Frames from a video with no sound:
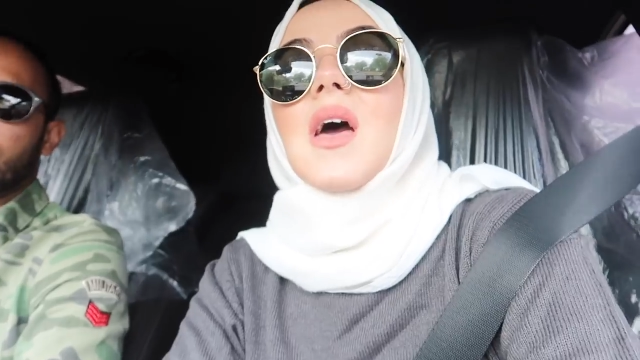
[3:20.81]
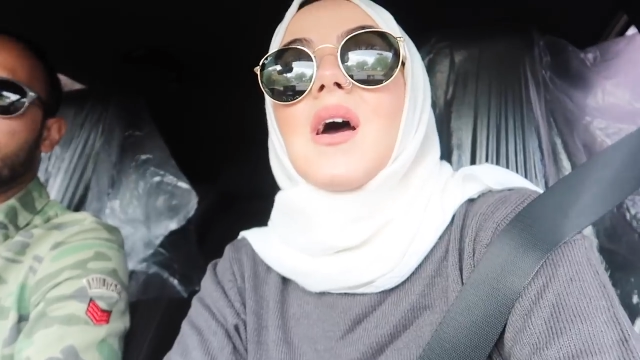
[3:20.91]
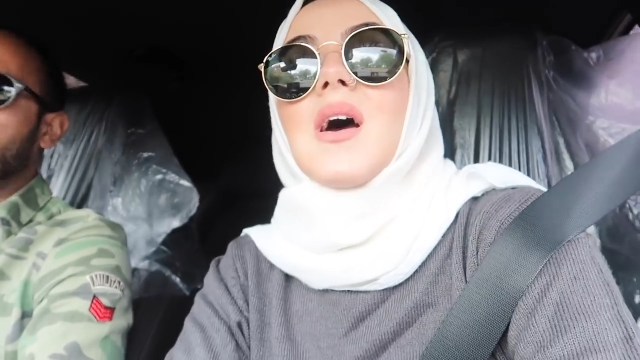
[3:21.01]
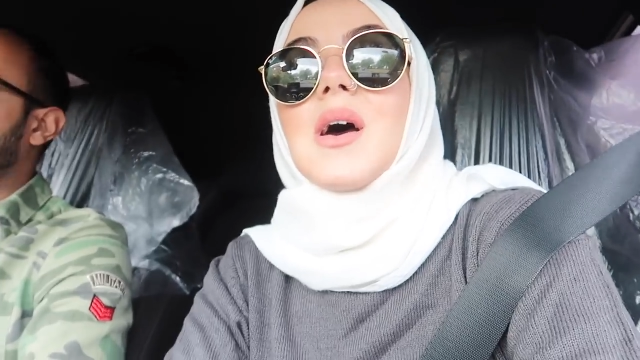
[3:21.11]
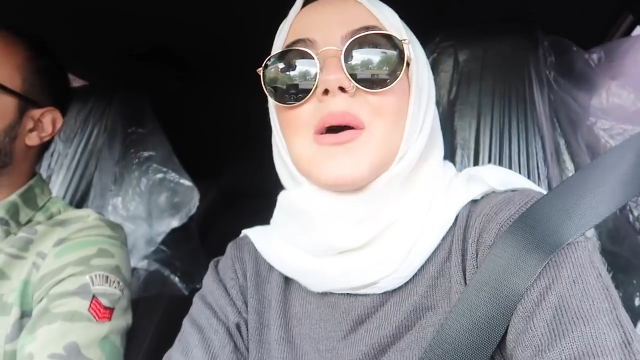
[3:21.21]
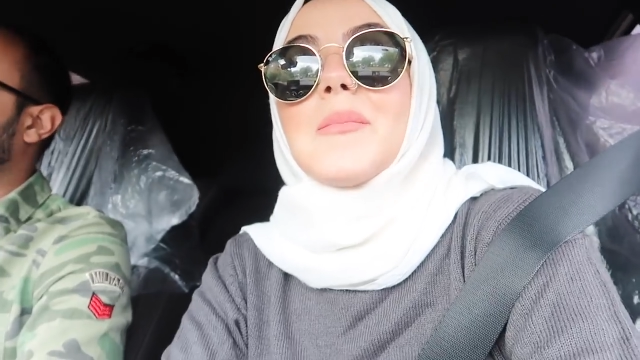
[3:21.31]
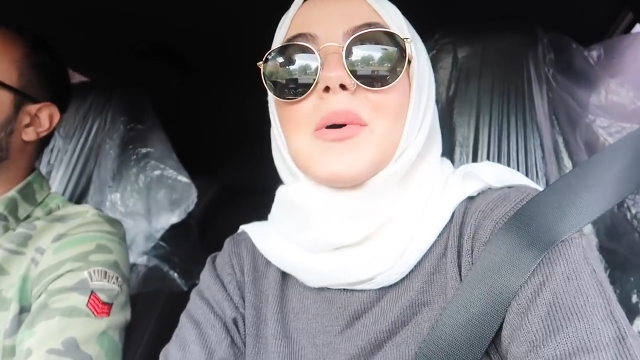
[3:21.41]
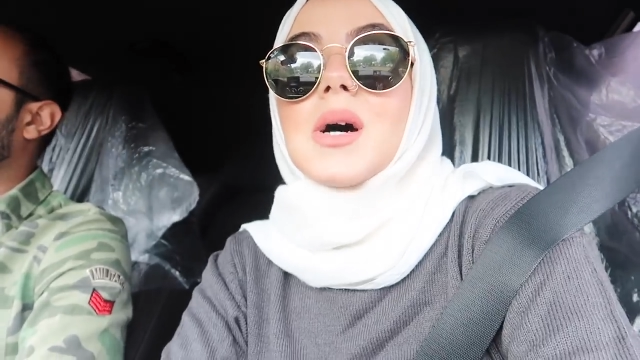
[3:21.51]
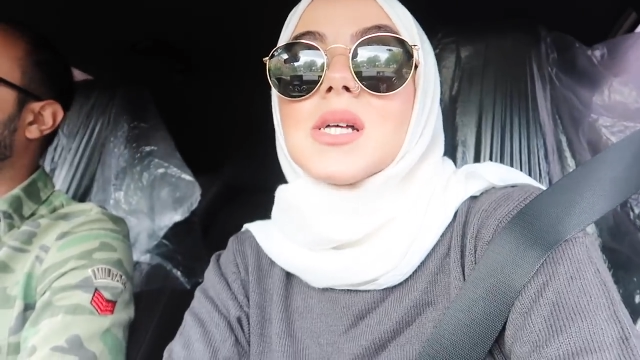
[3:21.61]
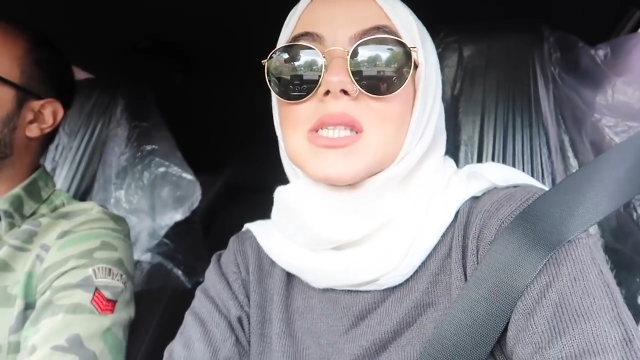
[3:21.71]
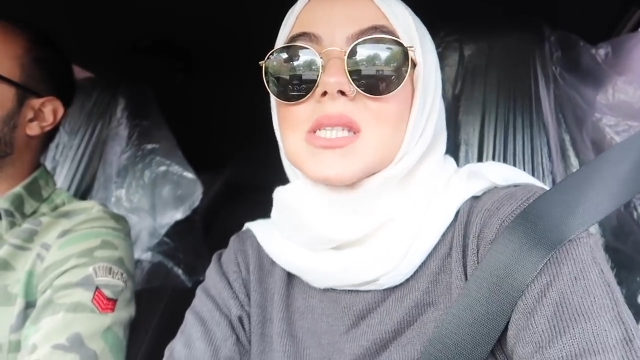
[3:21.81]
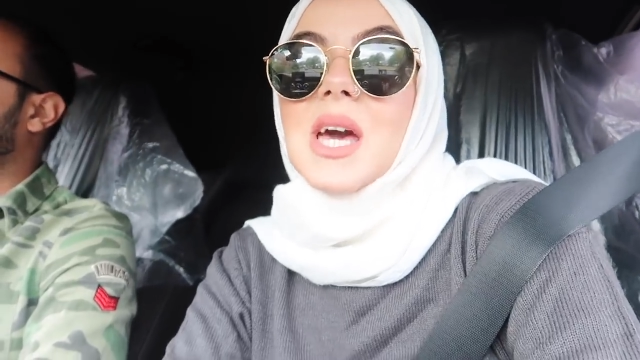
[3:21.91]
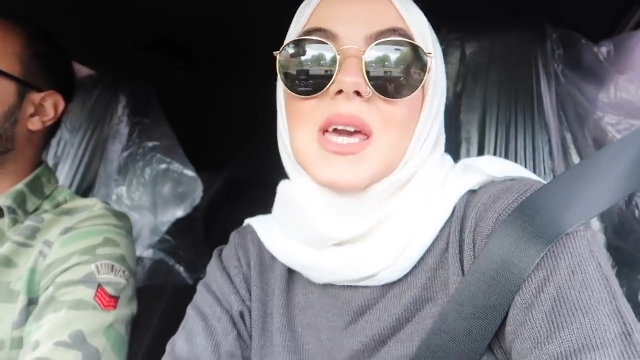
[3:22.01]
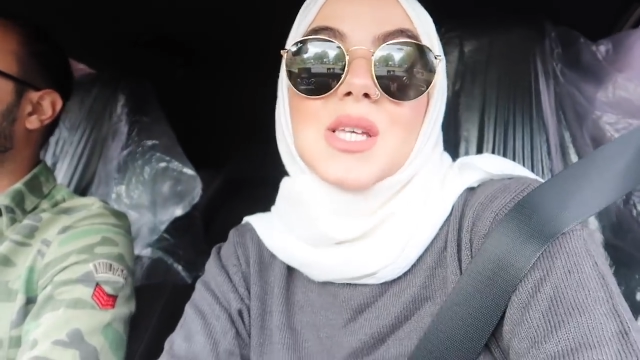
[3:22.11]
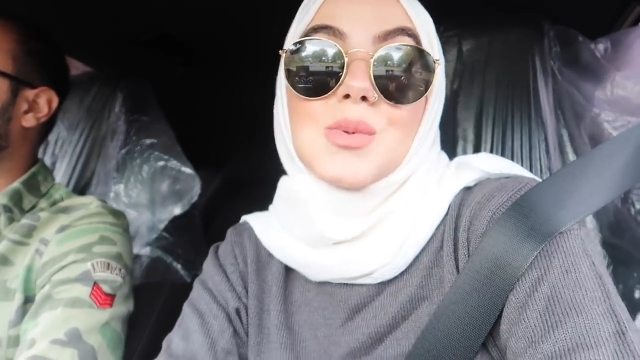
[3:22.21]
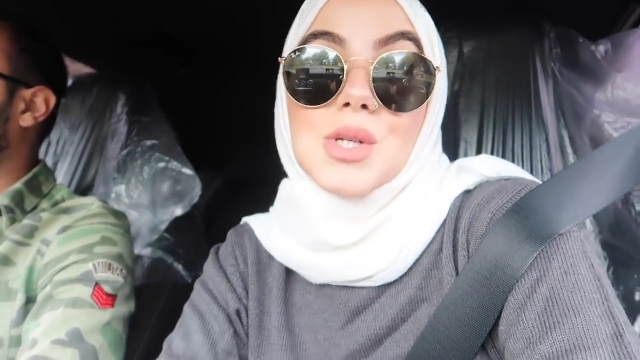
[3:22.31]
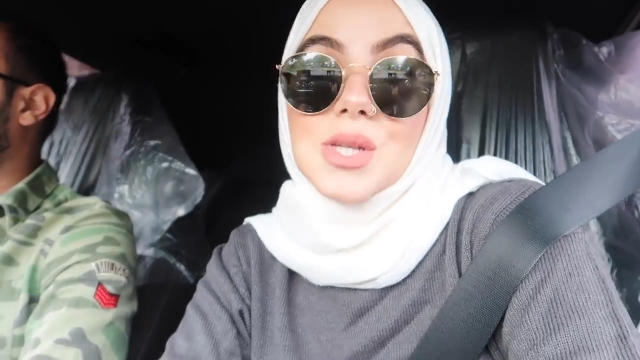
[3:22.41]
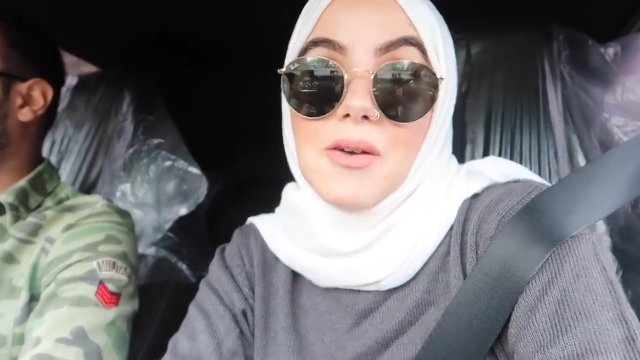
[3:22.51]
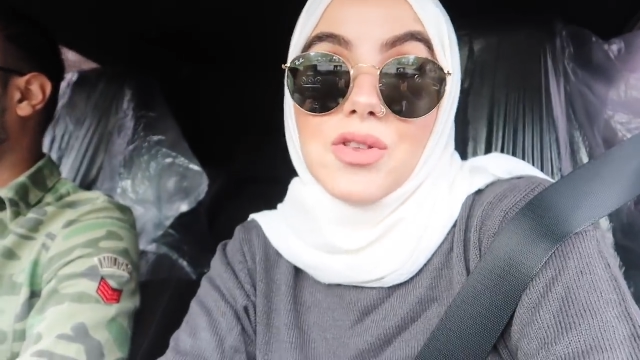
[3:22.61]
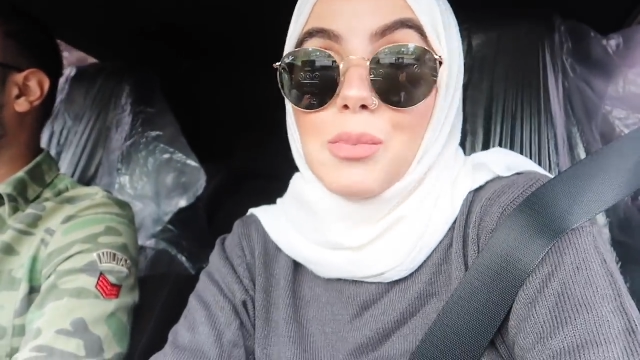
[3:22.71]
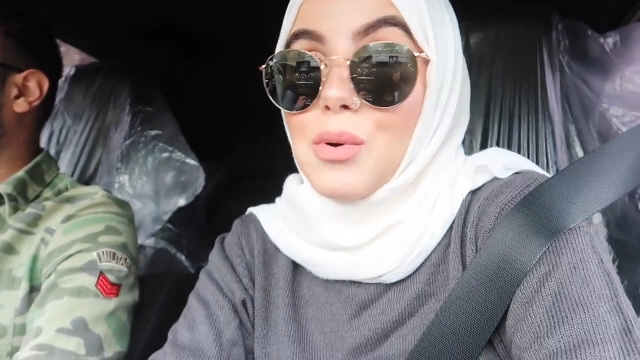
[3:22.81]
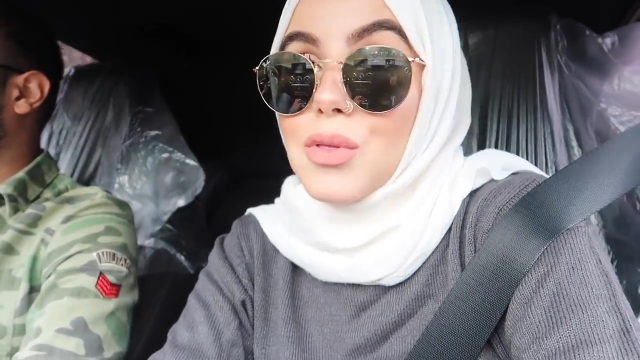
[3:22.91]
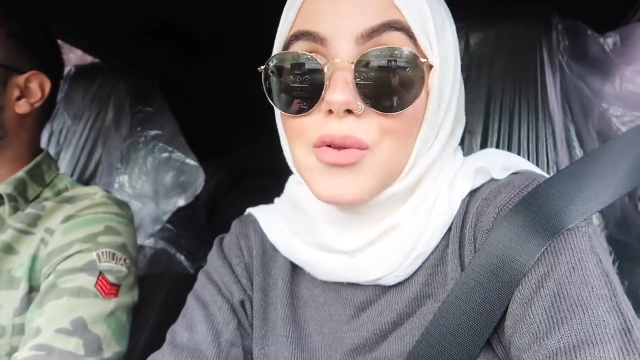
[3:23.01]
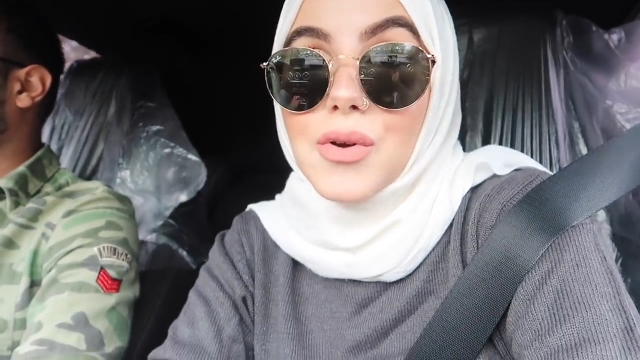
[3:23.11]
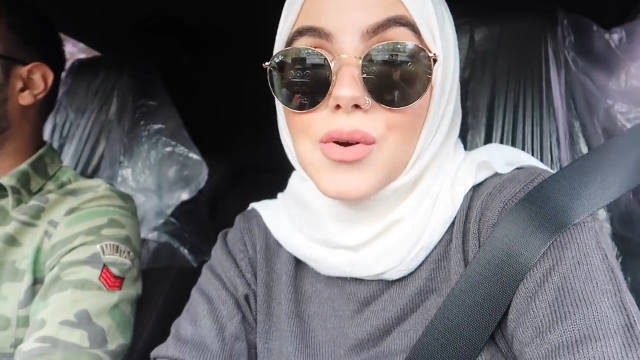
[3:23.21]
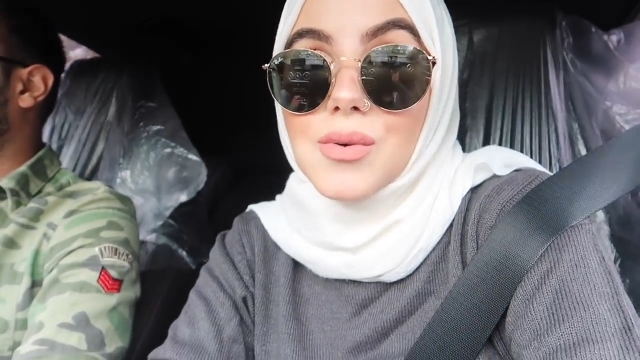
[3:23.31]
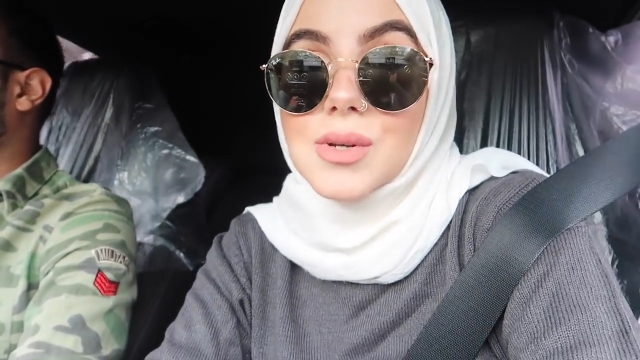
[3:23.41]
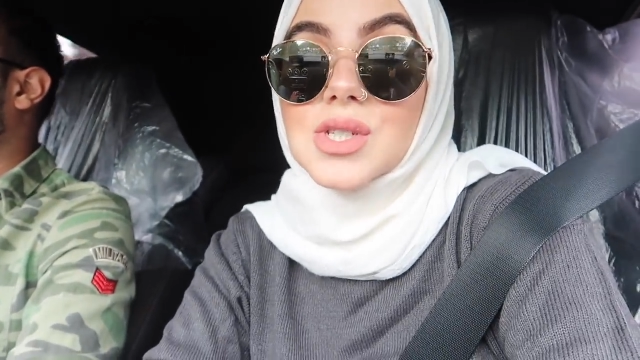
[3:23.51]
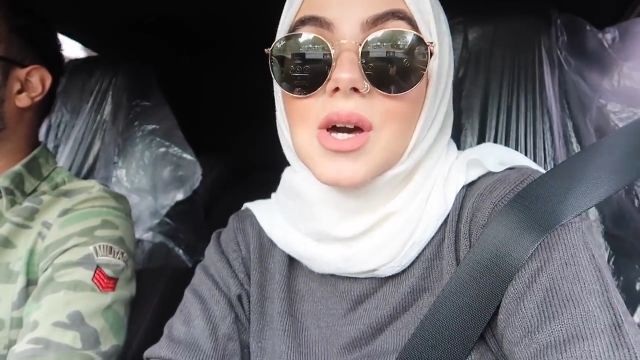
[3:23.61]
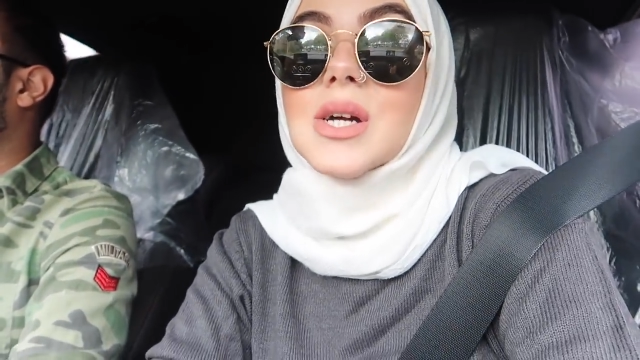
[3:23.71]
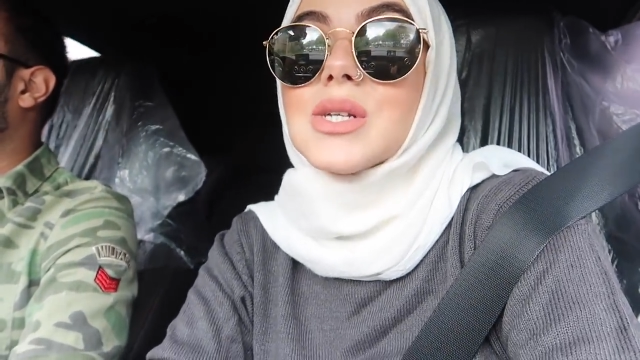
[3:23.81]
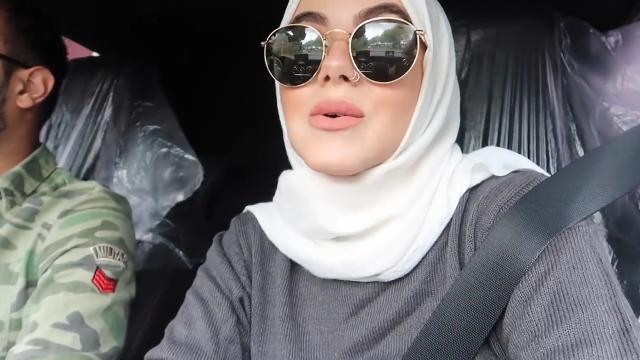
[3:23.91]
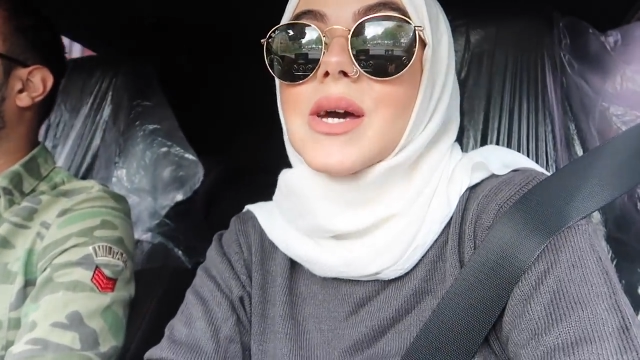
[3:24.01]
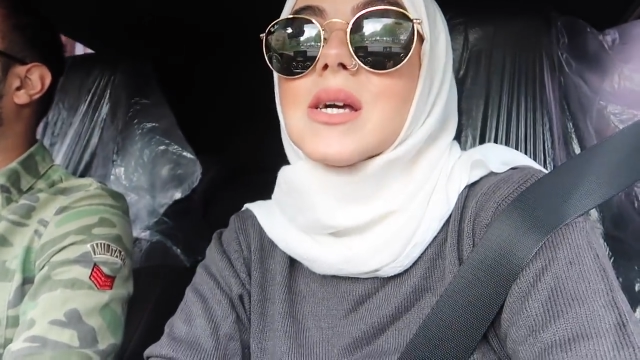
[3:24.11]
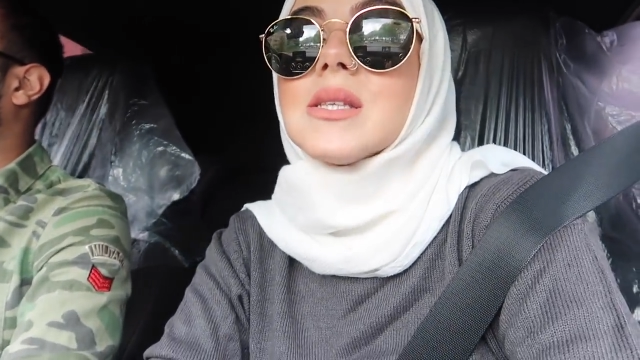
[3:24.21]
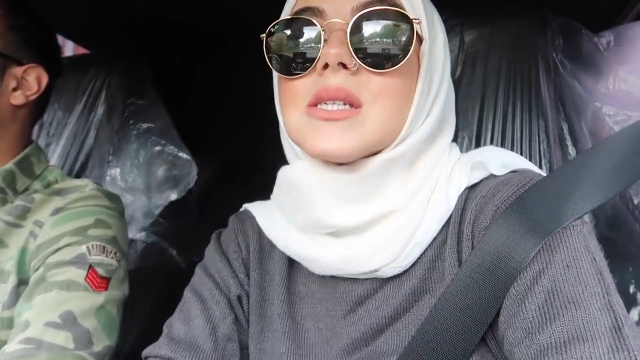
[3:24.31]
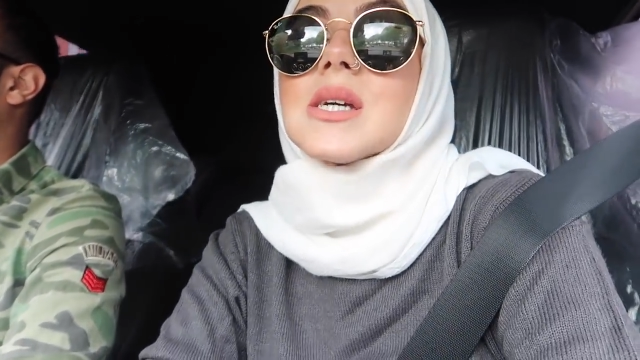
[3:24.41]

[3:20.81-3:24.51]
Um, but I guess we just have to pull through and we just gotta do it.